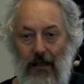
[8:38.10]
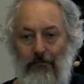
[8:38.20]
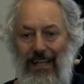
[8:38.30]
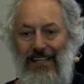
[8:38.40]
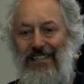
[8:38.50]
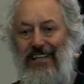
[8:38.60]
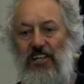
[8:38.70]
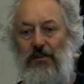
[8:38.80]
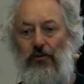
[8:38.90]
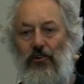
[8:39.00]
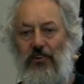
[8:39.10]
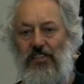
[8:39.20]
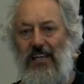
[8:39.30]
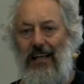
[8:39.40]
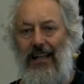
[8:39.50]
Metal stitched
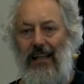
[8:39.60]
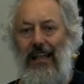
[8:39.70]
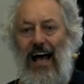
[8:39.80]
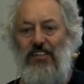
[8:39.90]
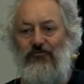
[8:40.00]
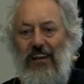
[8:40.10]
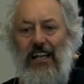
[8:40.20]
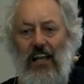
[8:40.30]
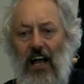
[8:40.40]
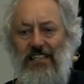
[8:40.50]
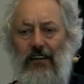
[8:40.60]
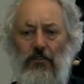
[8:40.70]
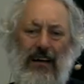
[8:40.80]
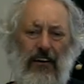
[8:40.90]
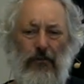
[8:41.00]
books last really nicely
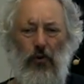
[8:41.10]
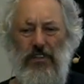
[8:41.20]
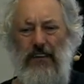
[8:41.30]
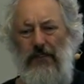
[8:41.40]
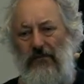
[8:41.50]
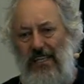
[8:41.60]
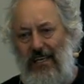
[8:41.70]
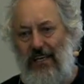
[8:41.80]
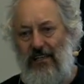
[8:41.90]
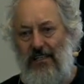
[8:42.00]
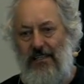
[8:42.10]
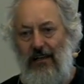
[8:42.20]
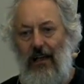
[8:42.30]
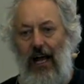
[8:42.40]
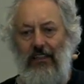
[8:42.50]
for about 40, 50 years,
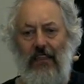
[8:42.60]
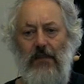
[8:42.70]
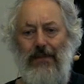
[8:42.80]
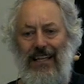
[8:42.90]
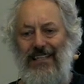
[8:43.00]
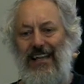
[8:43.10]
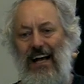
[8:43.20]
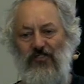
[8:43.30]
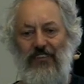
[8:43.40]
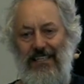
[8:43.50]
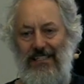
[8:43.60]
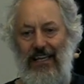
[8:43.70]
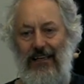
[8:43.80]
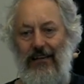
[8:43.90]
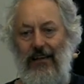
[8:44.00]
and then the metal starts
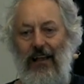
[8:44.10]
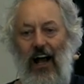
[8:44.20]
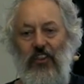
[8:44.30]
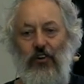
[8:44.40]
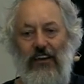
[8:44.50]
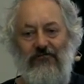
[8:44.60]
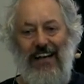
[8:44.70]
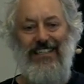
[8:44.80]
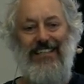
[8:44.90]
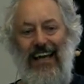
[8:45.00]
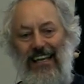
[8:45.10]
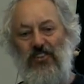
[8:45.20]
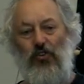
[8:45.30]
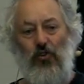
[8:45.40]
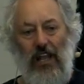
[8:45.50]
rusting, and you get rust
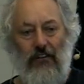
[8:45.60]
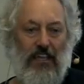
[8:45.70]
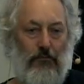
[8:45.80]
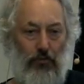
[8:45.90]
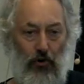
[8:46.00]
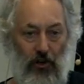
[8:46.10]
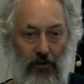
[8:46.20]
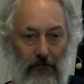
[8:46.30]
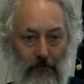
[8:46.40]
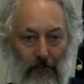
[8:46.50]
stains all over your book.